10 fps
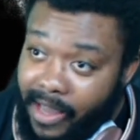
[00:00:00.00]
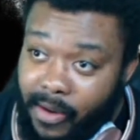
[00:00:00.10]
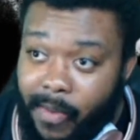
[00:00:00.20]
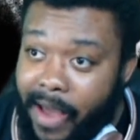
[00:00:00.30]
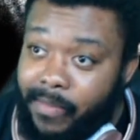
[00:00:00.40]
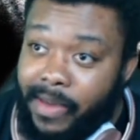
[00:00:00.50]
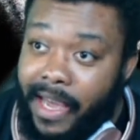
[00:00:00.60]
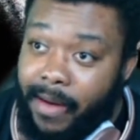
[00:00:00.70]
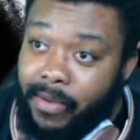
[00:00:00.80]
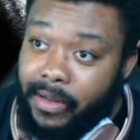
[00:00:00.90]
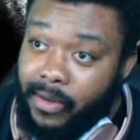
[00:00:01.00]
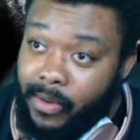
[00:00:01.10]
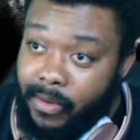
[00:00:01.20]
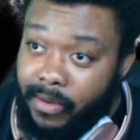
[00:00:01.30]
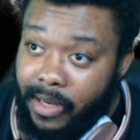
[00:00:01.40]
you might be able
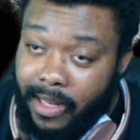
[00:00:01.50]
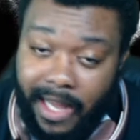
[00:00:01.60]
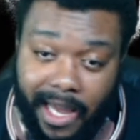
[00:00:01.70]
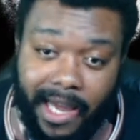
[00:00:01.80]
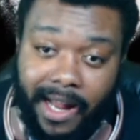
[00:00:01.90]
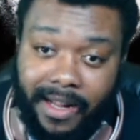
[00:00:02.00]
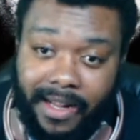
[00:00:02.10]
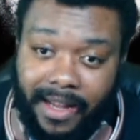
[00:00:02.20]
to to lick it.